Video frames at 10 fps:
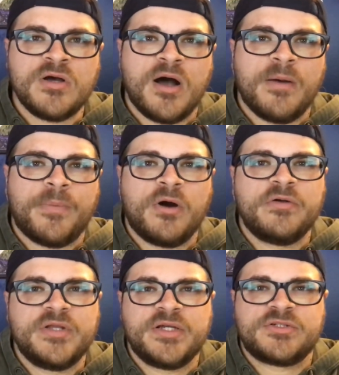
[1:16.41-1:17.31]
part
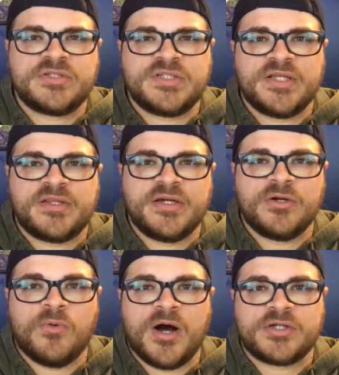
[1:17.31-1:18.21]
of the interesting thing
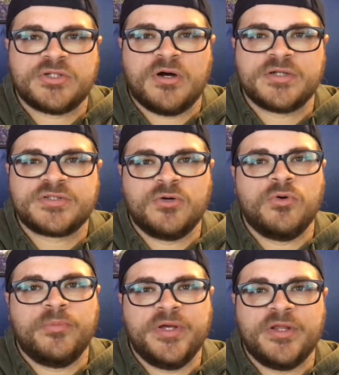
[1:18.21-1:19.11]
to watch also
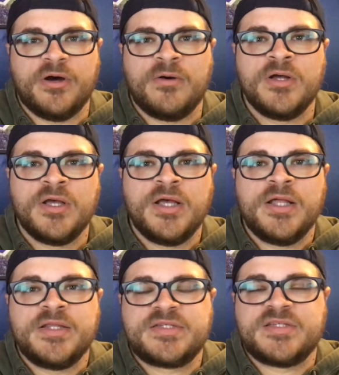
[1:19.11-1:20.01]
will be, though,
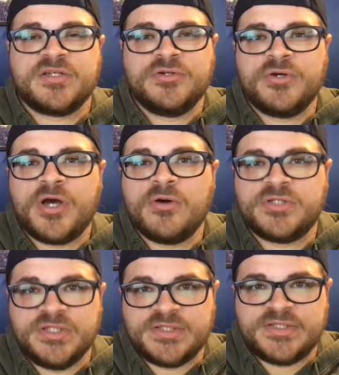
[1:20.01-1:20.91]
this is a new
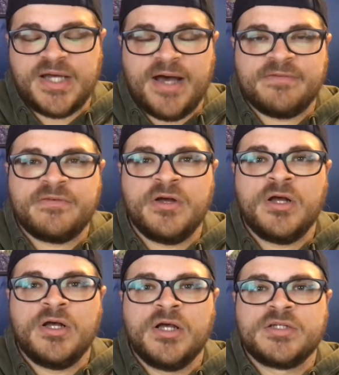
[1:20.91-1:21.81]
coaching staff.
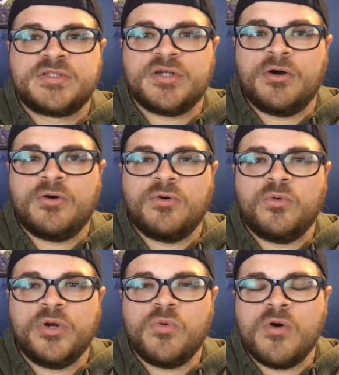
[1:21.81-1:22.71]
So
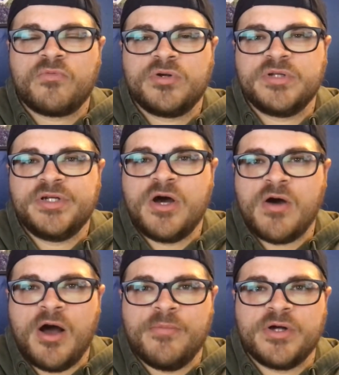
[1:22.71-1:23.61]
we won't really know
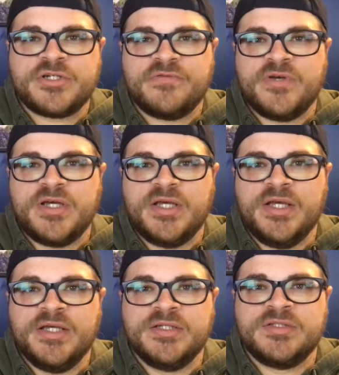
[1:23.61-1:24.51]
how much of it
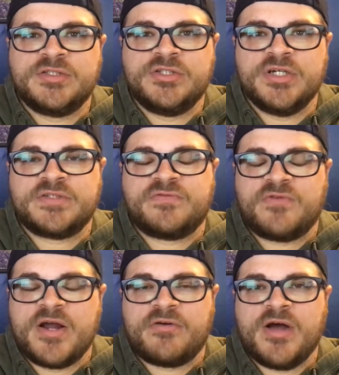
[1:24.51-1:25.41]
is just
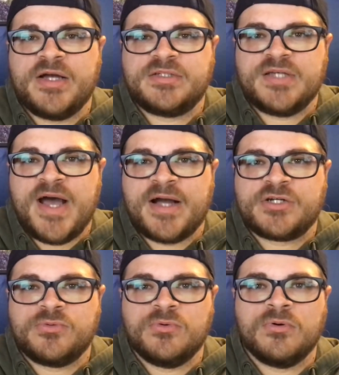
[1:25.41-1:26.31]
Frank Reich's
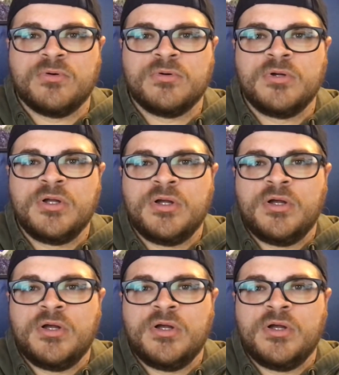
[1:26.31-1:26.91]
actual